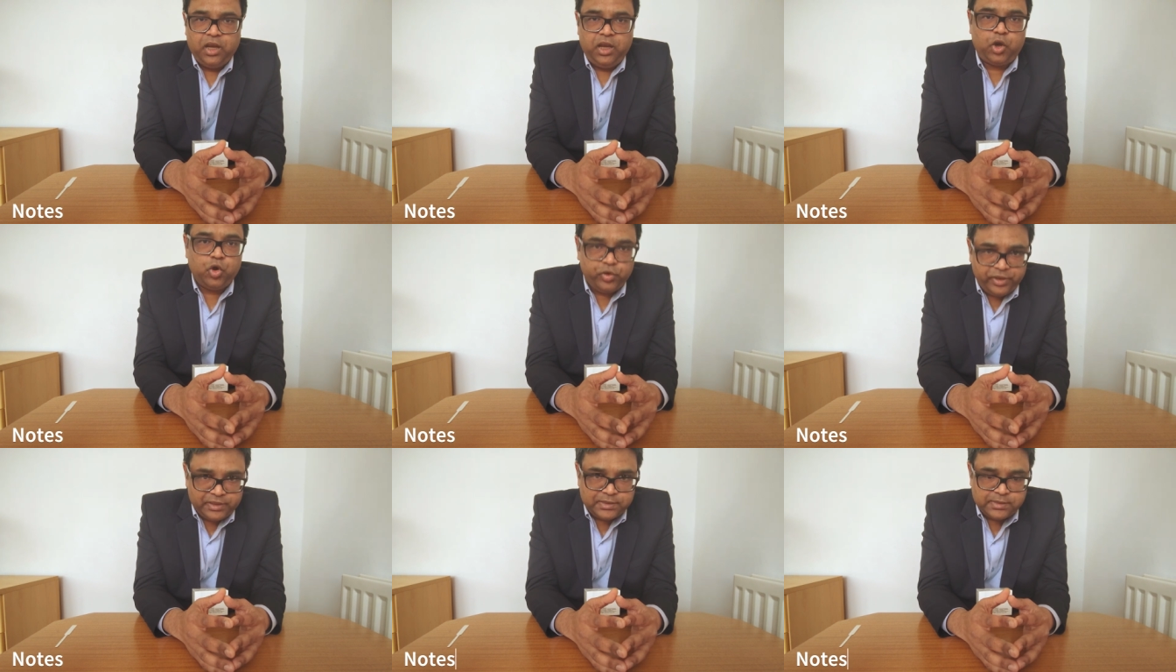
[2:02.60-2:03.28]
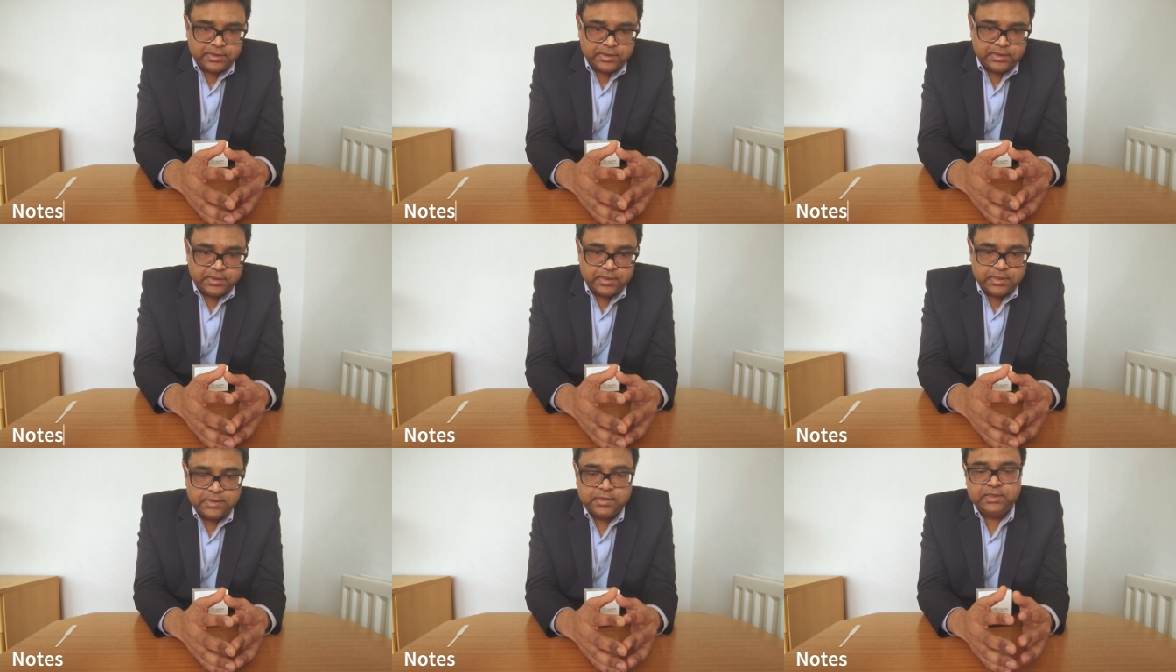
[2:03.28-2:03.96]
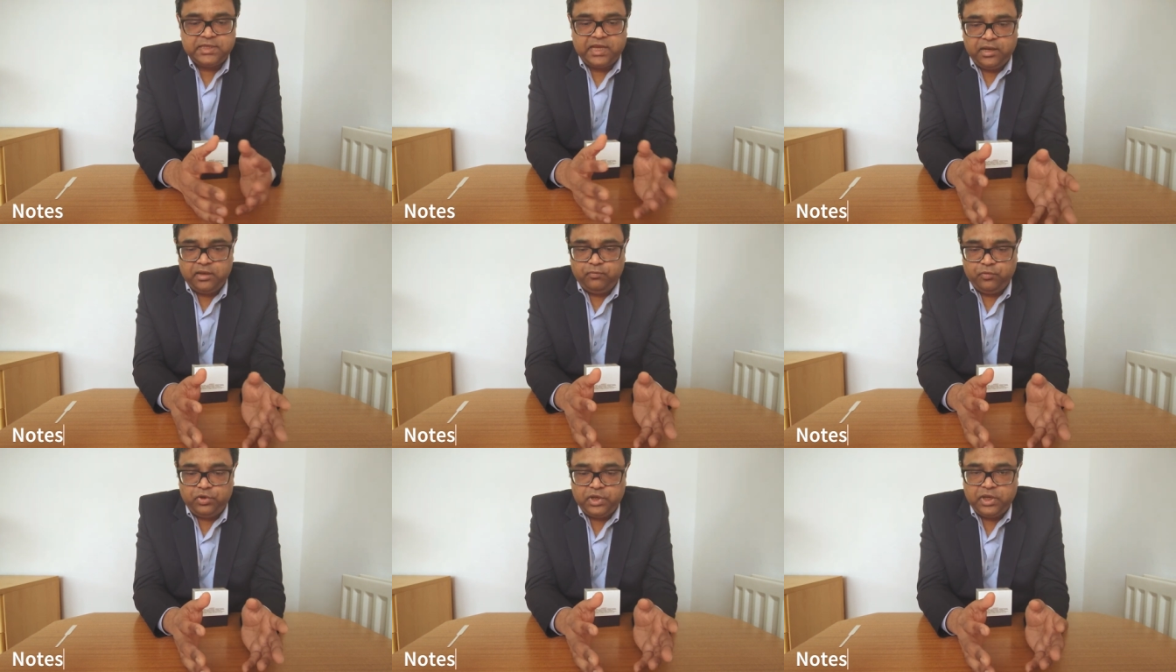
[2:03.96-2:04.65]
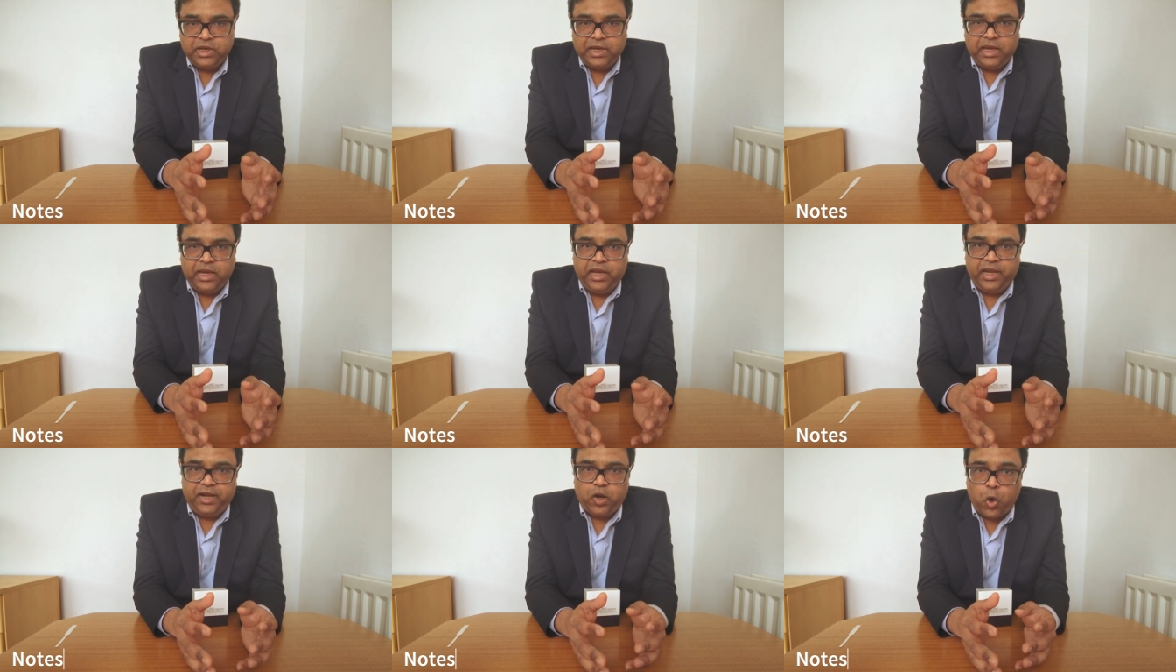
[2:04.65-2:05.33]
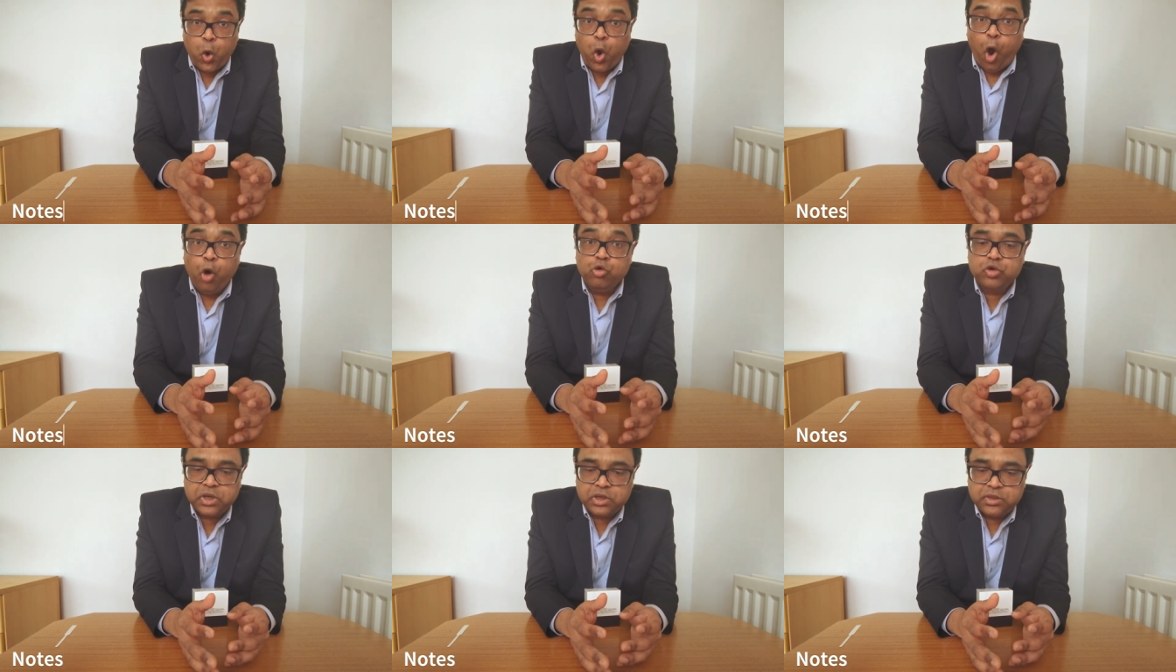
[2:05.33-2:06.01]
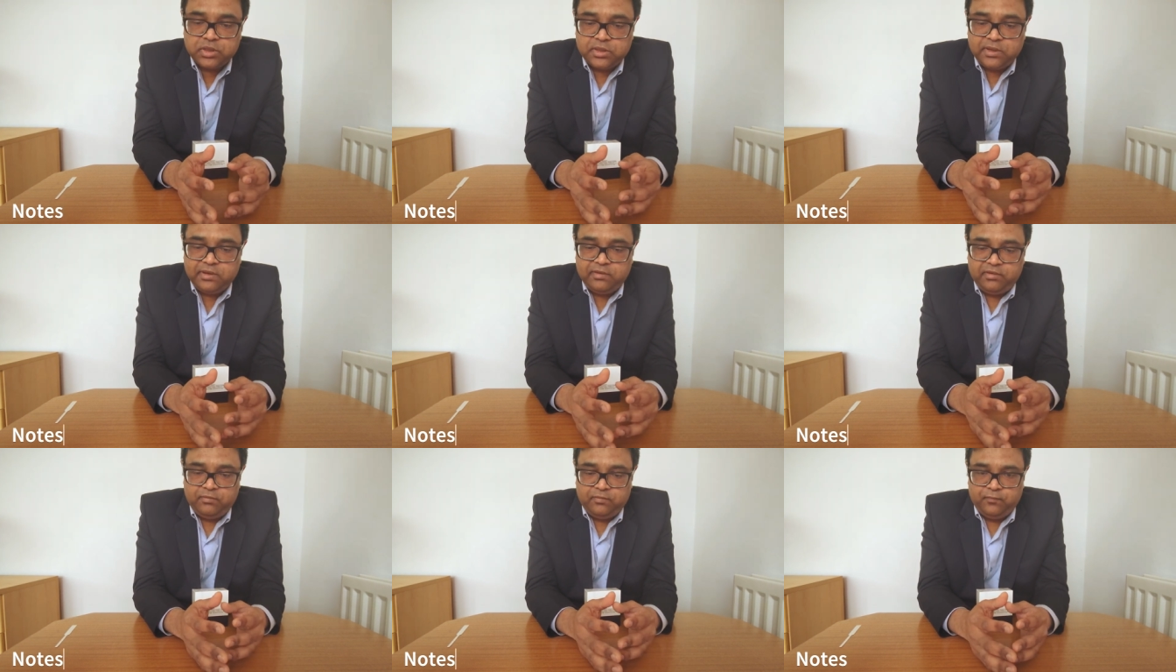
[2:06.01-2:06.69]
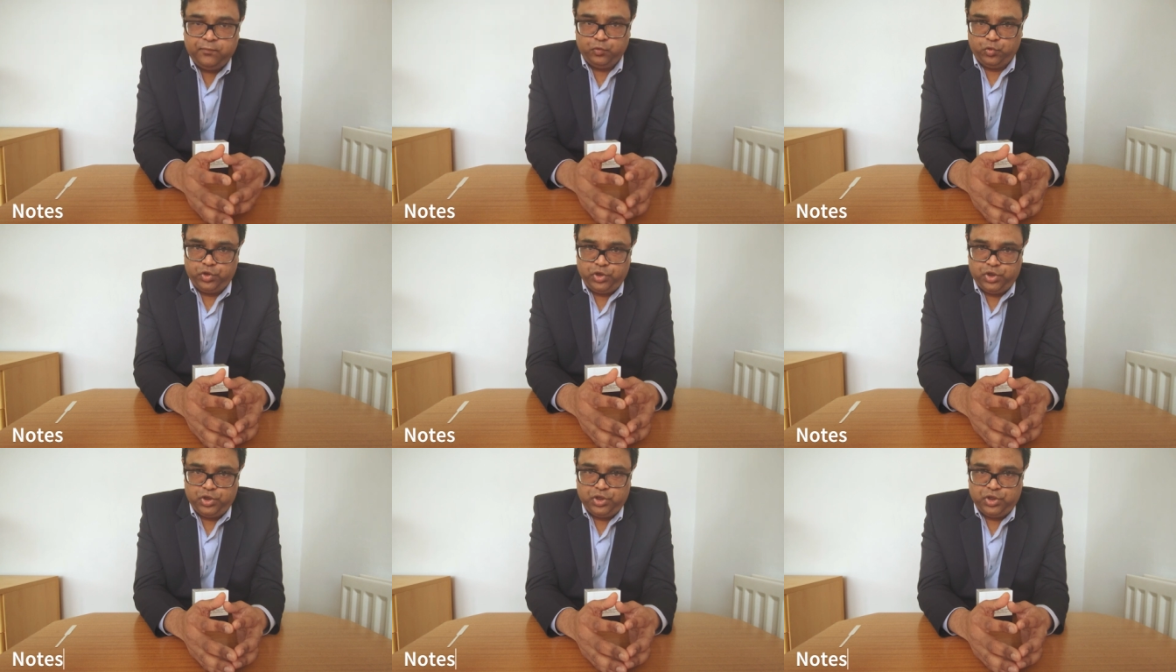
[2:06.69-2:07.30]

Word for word: licorice, sandalwood, and gauk wood.